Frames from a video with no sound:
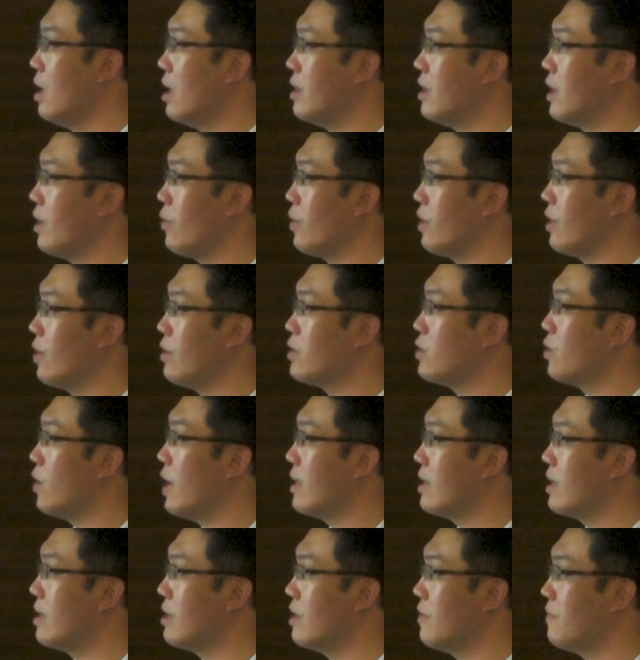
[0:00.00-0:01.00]
And then we
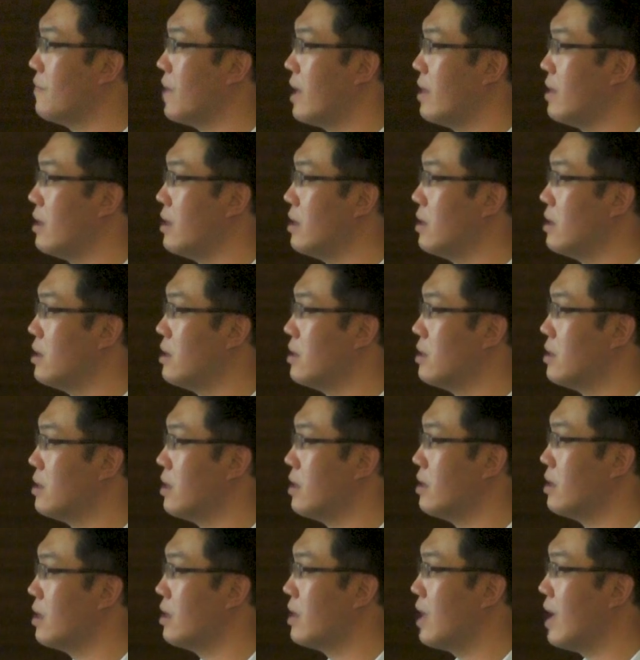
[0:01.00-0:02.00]
also identify
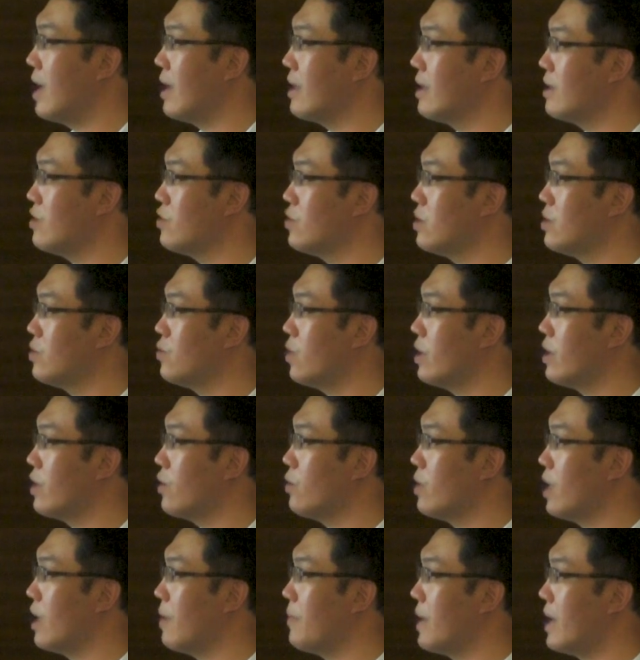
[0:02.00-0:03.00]
the target gene
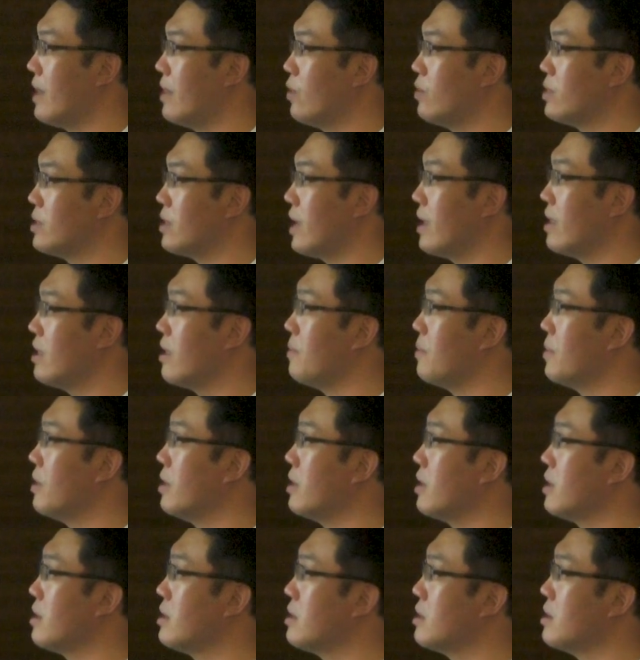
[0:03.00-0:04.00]
regulated by those
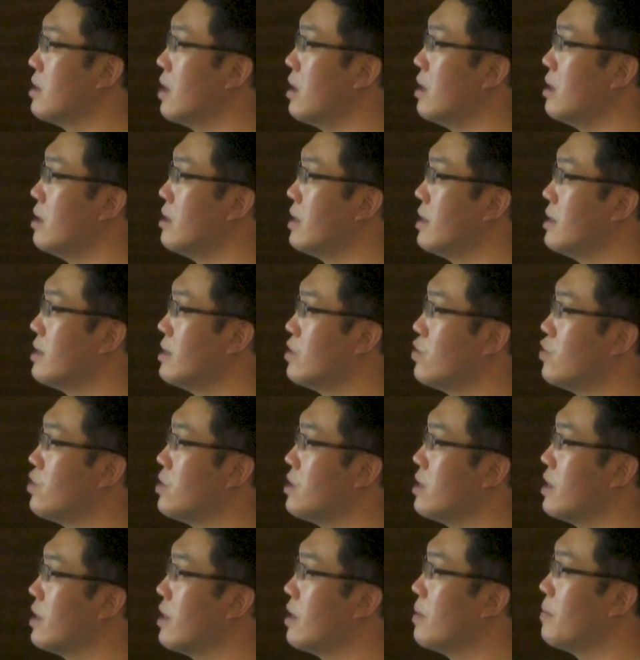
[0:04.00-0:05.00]
elements is this
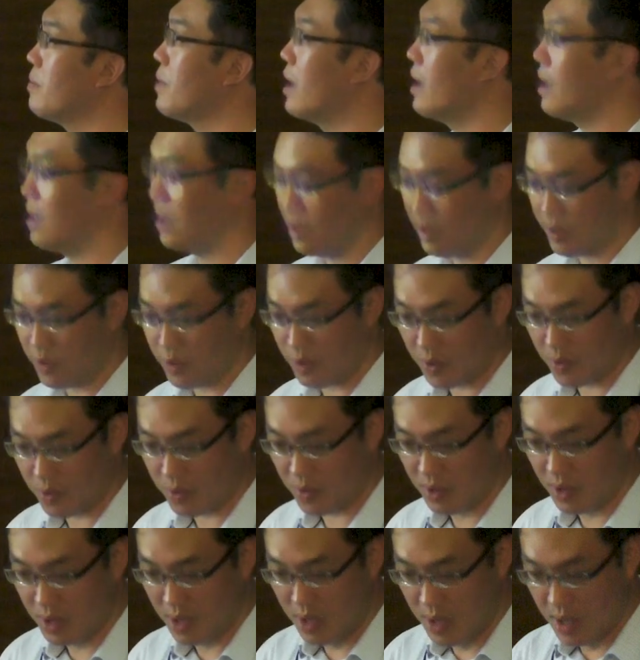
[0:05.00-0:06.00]
gene nearby
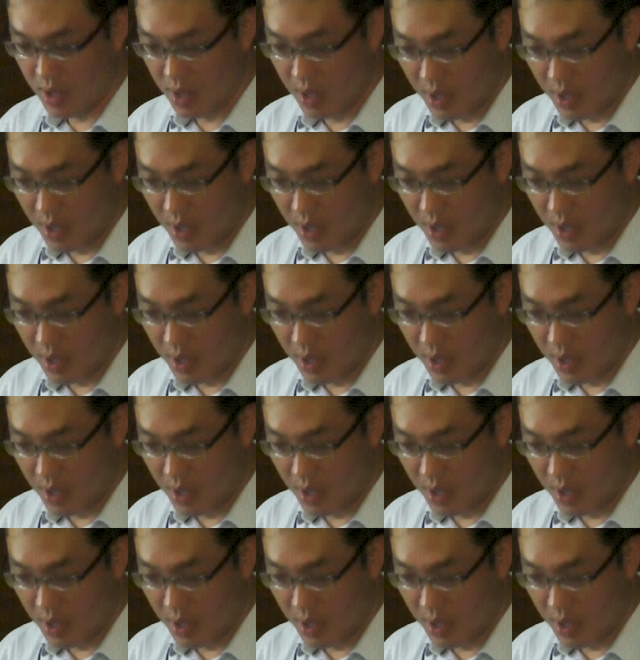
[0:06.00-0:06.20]
called